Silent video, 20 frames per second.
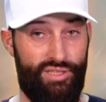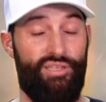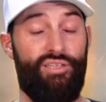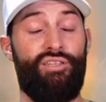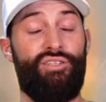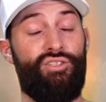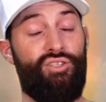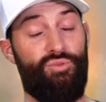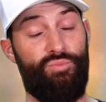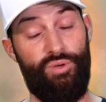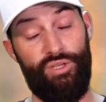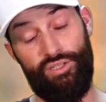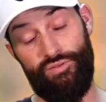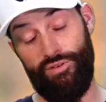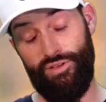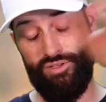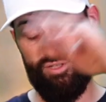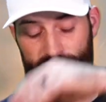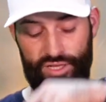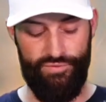because there's a bunch
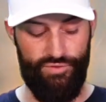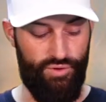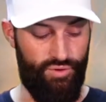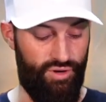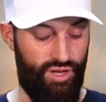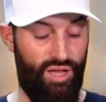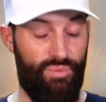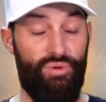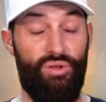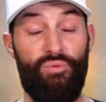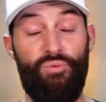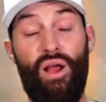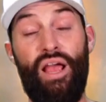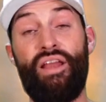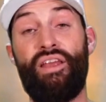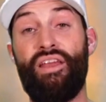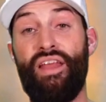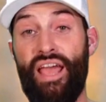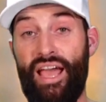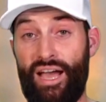of other stuff going on. But
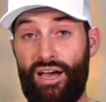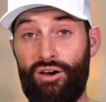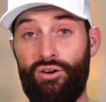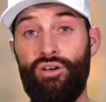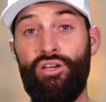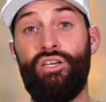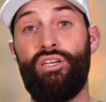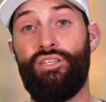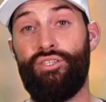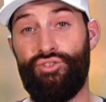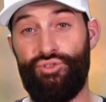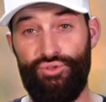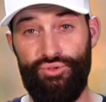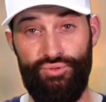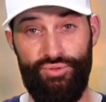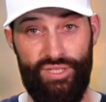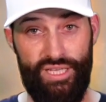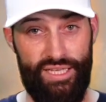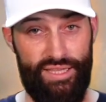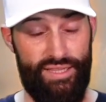right now
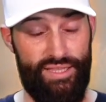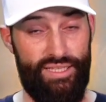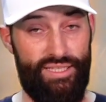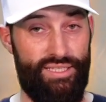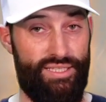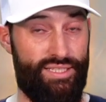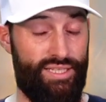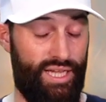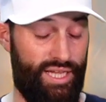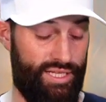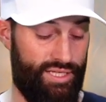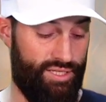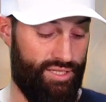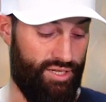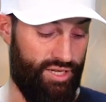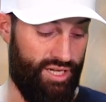to get these sights.